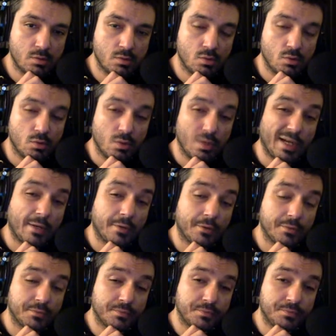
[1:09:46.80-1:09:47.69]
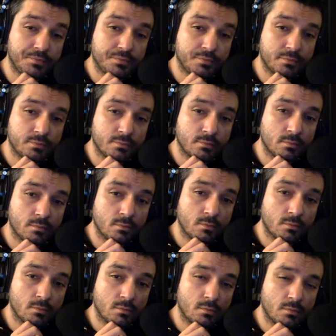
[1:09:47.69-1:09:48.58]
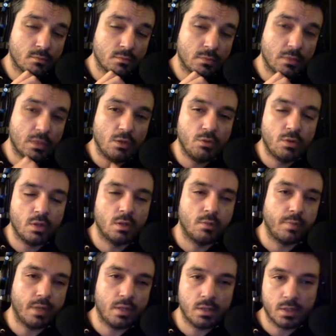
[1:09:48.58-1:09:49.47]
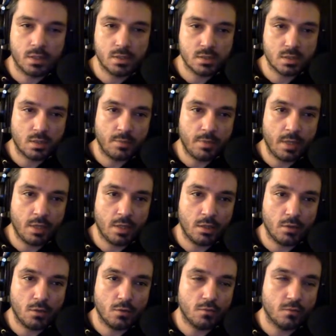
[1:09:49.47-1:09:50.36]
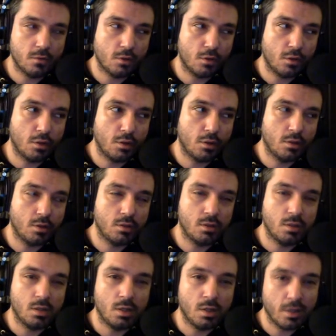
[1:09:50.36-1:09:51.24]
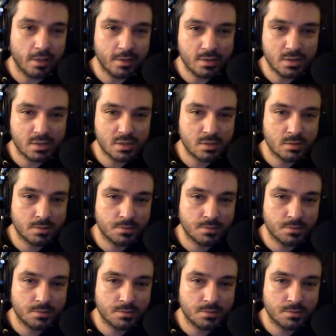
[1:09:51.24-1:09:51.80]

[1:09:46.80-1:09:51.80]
Wow. You think the Pelicans gonna make it over the Nuggets?